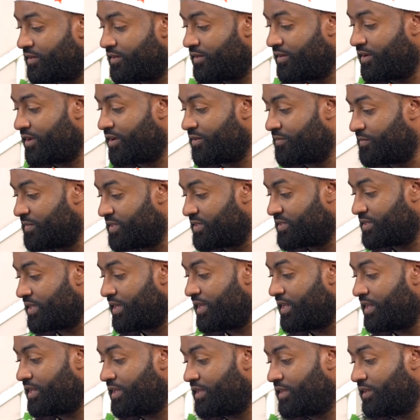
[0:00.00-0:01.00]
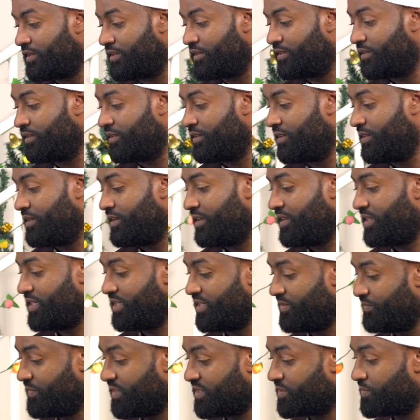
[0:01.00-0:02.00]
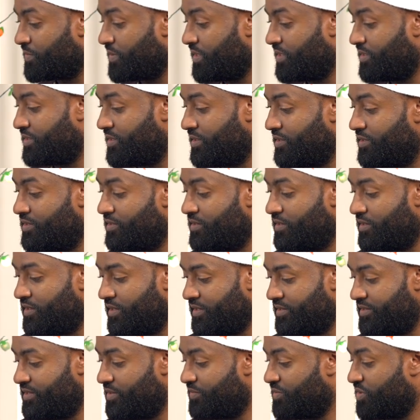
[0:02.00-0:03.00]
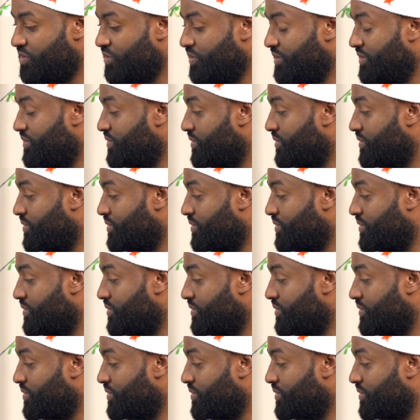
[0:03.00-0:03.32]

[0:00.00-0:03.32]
garam masala, and mixed spices, and some soy